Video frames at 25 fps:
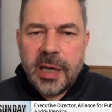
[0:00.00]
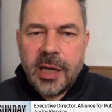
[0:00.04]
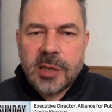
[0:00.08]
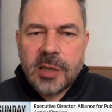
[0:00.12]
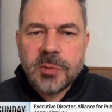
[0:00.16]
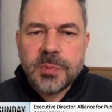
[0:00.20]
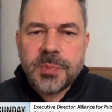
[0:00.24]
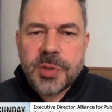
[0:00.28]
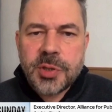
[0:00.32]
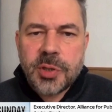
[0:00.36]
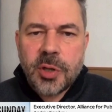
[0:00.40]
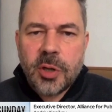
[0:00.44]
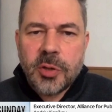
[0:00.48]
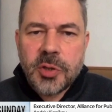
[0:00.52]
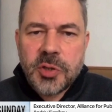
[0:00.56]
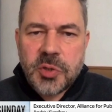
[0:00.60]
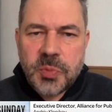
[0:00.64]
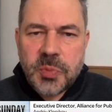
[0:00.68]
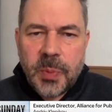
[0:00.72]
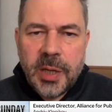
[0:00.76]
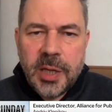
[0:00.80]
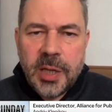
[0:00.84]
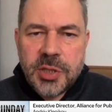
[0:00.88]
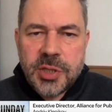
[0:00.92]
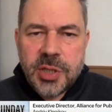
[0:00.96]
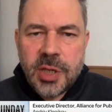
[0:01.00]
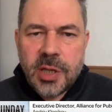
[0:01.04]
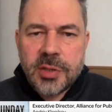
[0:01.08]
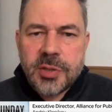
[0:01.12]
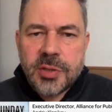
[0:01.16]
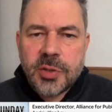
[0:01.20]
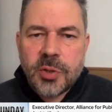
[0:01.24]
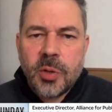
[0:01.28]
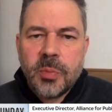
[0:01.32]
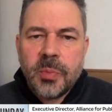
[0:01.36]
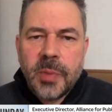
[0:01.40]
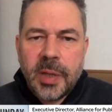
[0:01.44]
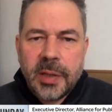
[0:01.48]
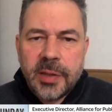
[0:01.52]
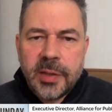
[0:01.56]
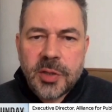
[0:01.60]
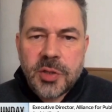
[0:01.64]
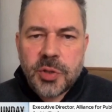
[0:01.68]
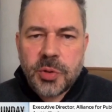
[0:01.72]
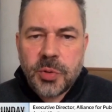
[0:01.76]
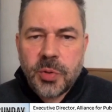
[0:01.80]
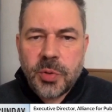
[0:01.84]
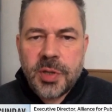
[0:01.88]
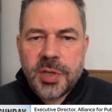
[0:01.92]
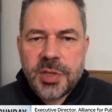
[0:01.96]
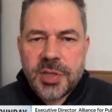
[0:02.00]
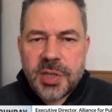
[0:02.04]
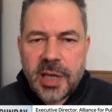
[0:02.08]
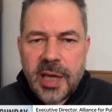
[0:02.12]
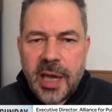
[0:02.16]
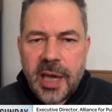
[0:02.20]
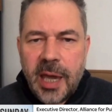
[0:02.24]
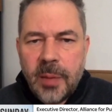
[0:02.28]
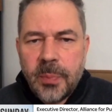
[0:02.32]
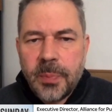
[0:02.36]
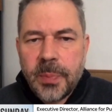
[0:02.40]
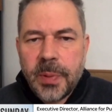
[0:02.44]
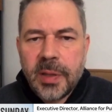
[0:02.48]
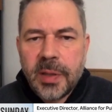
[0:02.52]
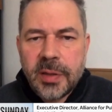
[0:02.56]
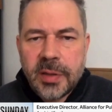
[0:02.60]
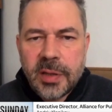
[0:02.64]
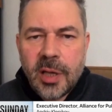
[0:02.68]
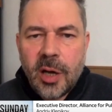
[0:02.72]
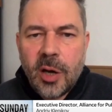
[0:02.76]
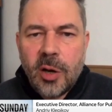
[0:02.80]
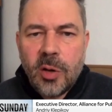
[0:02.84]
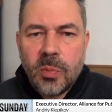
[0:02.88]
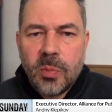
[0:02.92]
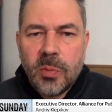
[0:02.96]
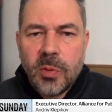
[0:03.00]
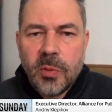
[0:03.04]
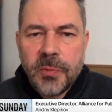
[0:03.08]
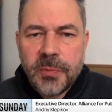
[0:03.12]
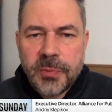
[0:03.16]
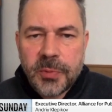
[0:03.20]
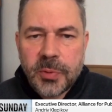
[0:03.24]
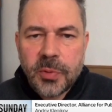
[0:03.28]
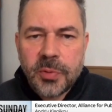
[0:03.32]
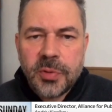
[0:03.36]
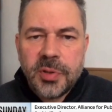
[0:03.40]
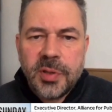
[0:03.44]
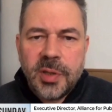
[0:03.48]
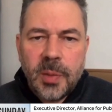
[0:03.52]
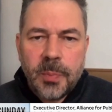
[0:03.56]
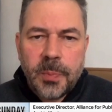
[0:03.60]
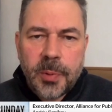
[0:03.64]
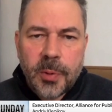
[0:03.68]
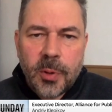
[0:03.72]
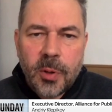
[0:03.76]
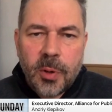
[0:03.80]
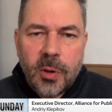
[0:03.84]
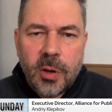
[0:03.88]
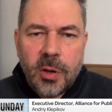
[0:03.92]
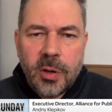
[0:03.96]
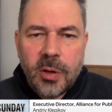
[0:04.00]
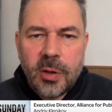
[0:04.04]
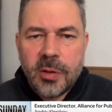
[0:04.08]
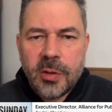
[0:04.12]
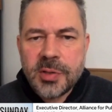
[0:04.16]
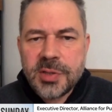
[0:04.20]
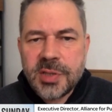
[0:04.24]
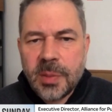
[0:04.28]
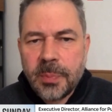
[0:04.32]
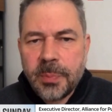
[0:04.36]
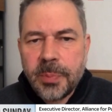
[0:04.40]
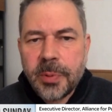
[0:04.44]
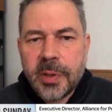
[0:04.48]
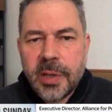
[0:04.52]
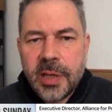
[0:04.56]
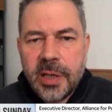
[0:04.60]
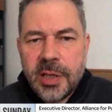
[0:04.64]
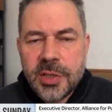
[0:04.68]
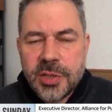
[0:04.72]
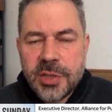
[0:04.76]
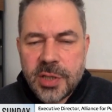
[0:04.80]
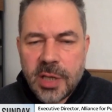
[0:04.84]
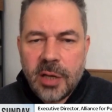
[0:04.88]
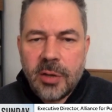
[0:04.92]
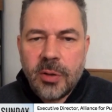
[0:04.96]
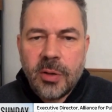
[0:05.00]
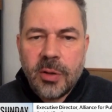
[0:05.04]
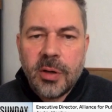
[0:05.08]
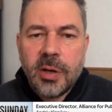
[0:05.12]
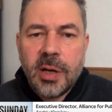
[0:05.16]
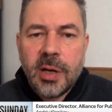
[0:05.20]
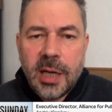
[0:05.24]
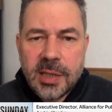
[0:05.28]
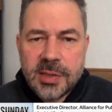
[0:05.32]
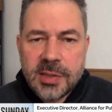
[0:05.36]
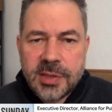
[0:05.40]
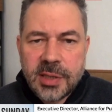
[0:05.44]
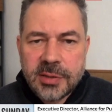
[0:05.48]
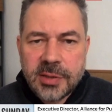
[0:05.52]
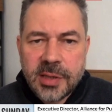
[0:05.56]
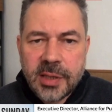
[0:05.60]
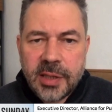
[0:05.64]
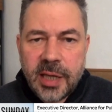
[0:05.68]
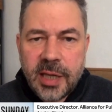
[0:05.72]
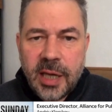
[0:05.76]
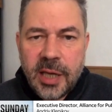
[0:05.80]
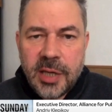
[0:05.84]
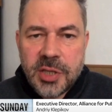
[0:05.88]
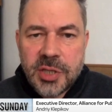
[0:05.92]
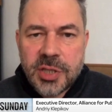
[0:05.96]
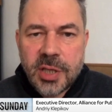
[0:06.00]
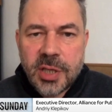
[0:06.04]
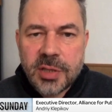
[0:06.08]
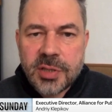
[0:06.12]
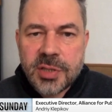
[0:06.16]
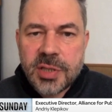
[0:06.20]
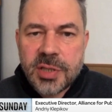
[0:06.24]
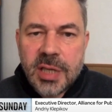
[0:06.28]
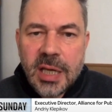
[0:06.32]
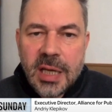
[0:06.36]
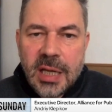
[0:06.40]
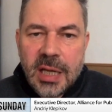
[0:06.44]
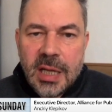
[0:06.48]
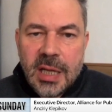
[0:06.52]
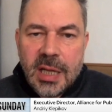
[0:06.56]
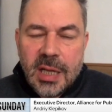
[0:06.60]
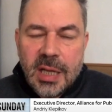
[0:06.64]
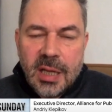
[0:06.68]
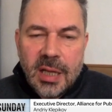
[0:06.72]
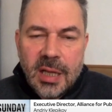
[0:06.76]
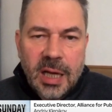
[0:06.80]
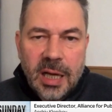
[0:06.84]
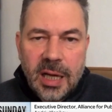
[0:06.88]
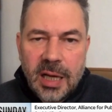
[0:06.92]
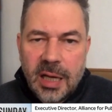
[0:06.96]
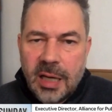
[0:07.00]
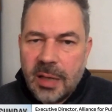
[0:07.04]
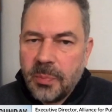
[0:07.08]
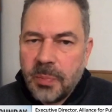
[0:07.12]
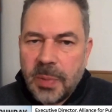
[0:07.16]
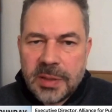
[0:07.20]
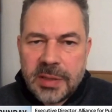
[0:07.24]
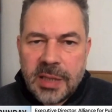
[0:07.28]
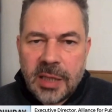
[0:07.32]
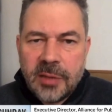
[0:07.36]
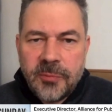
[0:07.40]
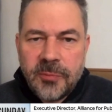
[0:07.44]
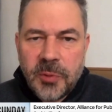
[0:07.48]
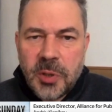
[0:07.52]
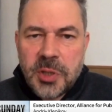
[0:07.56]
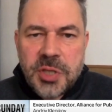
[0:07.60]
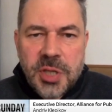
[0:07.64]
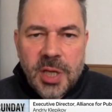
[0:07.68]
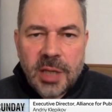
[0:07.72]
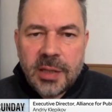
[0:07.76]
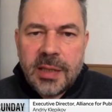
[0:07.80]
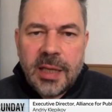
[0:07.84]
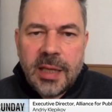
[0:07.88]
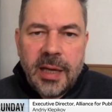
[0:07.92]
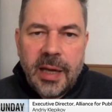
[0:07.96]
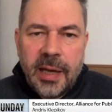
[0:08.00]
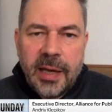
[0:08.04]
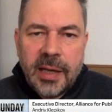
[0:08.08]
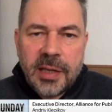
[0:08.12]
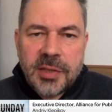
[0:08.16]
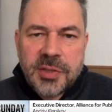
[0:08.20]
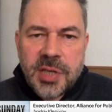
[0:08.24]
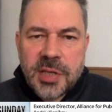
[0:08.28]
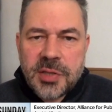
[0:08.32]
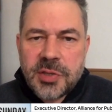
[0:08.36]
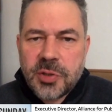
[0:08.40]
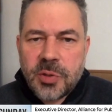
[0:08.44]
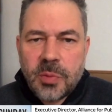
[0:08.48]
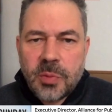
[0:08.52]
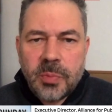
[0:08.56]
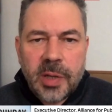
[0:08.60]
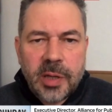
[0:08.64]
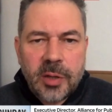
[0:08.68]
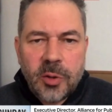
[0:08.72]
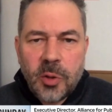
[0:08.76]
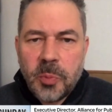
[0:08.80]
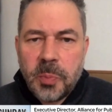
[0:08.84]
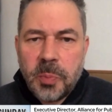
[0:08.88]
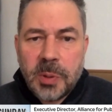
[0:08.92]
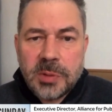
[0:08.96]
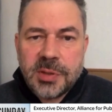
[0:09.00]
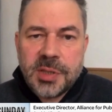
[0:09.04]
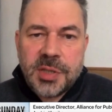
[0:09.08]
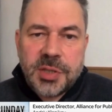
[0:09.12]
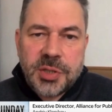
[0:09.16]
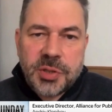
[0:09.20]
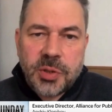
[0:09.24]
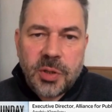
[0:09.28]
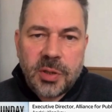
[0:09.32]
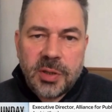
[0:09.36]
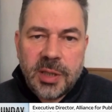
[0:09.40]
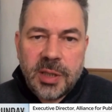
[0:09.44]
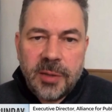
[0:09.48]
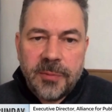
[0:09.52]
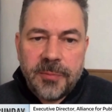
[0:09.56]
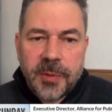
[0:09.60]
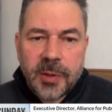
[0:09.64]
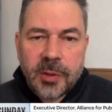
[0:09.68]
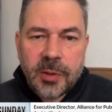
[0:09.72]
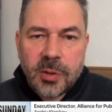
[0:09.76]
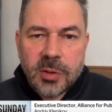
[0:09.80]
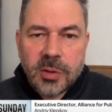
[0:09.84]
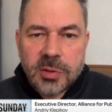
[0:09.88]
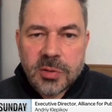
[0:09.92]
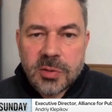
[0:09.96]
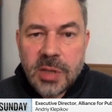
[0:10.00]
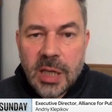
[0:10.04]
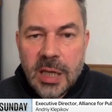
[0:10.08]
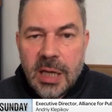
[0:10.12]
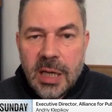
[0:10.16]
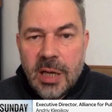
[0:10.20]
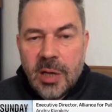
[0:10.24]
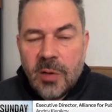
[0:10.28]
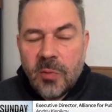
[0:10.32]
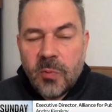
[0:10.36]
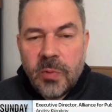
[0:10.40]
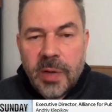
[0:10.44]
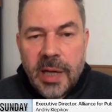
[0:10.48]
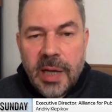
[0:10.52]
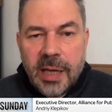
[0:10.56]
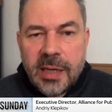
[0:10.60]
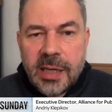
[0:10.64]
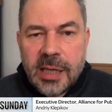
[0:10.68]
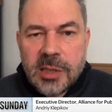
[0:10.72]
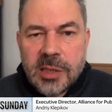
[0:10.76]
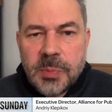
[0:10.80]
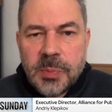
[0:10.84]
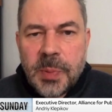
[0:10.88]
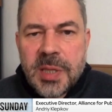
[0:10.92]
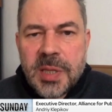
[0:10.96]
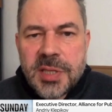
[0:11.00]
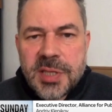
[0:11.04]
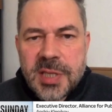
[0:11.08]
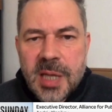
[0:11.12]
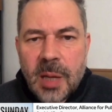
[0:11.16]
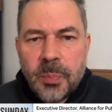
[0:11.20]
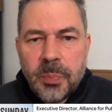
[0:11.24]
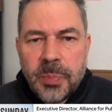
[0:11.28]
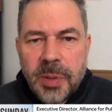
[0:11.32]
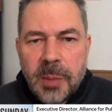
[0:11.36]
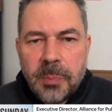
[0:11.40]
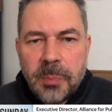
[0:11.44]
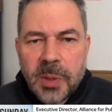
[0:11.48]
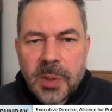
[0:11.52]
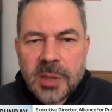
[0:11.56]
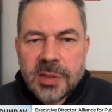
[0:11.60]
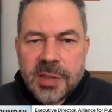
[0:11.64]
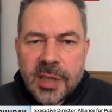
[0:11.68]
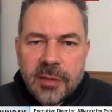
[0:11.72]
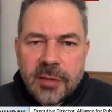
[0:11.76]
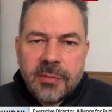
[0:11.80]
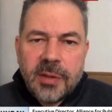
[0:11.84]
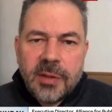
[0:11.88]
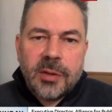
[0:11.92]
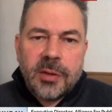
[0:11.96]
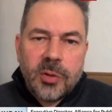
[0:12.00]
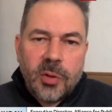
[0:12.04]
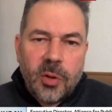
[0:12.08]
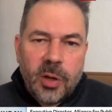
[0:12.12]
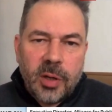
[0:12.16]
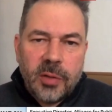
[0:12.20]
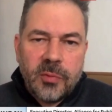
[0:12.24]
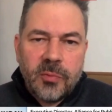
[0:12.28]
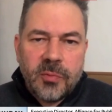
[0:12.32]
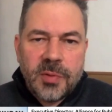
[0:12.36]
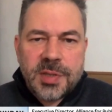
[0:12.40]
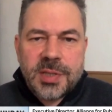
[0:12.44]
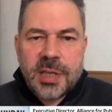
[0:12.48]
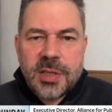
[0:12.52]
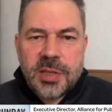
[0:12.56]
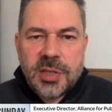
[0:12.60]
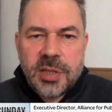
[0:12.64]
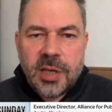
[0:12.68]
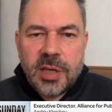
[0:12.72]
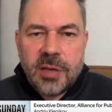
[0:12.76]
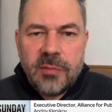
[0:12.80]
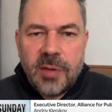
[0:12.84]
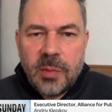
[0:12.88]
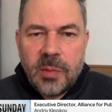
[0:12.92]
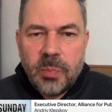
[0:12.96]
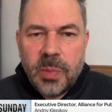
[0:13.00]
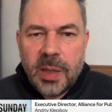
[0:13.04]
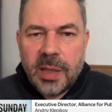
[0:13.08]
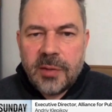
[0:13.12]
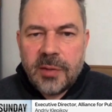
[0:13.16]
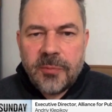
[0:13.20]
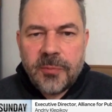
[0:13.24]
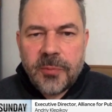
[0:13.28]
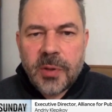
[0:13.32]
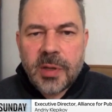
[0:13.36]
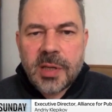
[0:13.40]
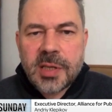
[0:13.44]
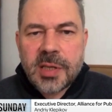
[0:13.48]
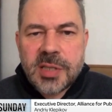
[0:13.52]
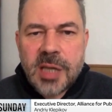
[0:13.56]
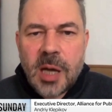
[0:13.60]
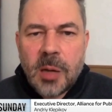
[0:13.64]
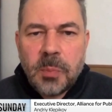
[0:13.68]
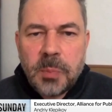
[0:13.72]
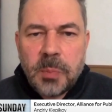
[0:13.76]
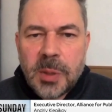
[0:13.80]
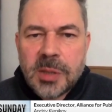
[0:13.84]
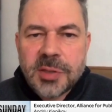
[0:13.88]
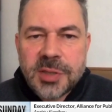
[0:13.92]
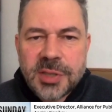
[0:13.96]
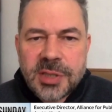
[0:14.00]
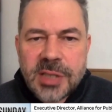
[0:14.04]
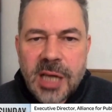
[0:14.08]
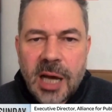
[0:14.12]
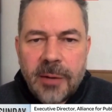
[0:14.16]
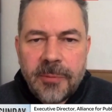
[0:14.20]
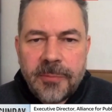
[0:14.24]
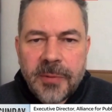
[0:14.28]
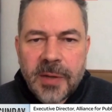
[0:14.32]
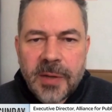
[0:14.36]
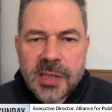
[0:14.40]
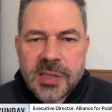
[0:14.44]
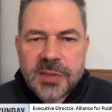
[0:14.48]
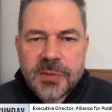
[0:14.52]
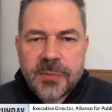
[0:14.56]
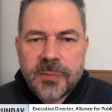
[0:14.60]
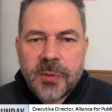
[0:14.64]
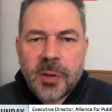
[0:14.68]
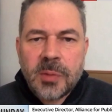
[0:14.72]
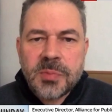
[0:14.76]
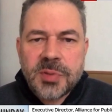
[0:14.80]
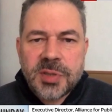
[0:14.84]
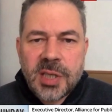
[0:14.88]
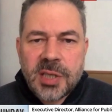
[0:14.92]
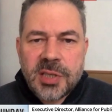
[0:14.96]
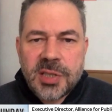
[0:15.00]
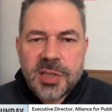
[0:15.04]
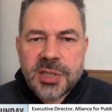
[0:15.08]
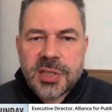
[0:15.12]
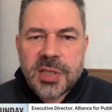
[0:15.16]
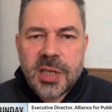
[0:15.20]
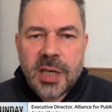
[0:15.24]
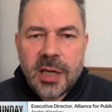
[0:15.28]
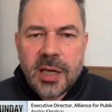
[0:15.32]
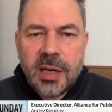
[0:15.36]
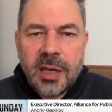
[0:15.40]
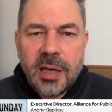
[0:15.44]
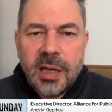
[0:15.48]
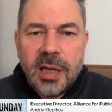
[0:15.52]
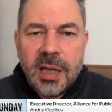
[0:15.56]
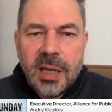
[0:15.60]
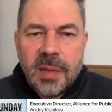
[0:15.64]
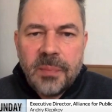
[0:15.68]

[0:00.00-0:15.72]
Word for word: help those patients who managed to escape and now move to Dnipro or Zaporizhia or other locations. Uh, but unfortunately, access to Mariupol is so difficult. We are helping some people, even non with HIV, but for example, suffers from this uh,